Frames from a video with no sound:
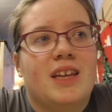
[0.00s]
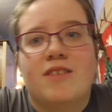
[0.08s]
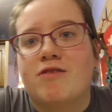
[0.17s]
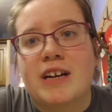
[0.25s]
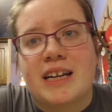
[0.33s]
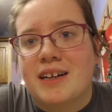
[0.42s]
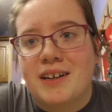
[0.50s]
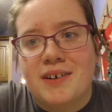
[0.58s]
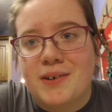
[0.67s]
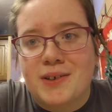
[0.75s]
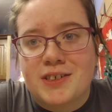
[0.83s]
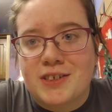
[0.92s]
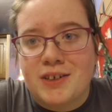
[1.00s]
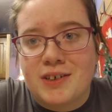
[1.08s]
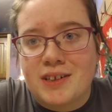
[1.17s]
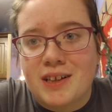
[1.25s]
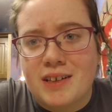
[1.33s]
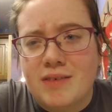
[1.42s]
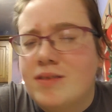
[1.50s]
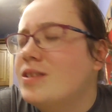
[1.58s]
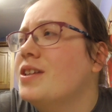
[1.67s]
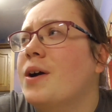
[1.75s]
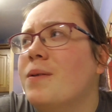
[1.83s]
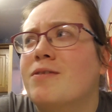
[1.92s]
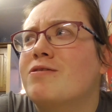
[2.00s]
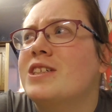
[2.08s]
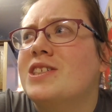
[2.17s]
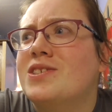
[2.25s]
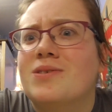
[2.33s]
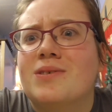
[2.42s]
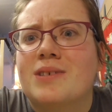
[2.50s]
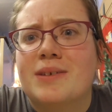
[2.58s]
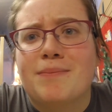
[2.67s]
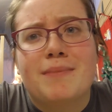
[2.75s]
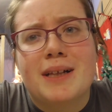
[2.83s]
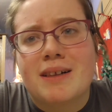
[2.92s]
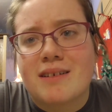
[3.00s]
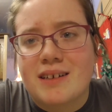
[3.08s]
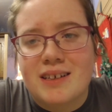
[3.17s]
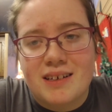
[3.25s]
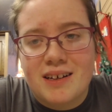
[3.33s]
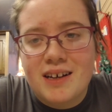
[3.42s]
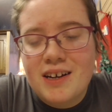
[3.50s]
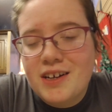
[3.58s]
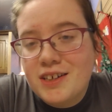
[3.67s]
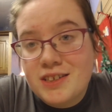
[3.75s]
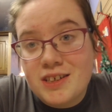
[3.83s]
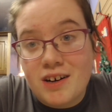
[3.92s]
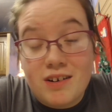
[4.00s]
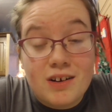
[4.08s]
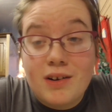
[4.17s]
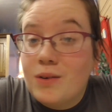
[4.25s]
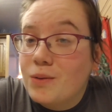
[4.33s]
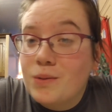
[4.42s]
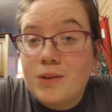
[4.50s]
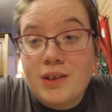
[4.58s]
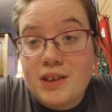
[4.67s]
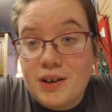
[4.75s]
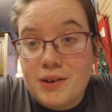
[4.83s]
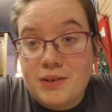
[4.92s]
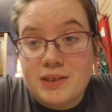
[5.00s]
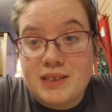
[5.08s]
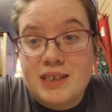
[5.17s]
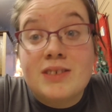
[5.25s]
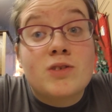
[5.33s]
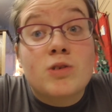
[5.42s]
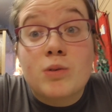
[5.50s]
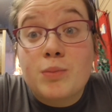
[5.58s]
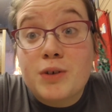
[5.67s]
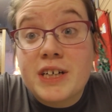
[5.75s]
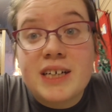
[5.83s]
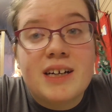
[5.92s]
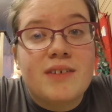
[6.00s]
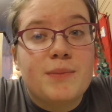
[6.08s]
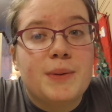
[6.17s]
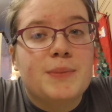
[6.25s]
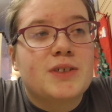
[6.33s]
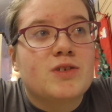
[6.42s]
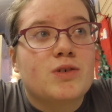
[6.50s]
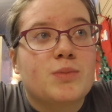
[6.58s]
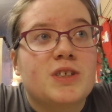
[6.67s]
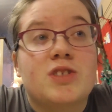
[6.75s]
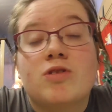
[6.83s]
your regular hot chocolate, no, original and milk and dark, all of those. Strawberry, I remember strawberry.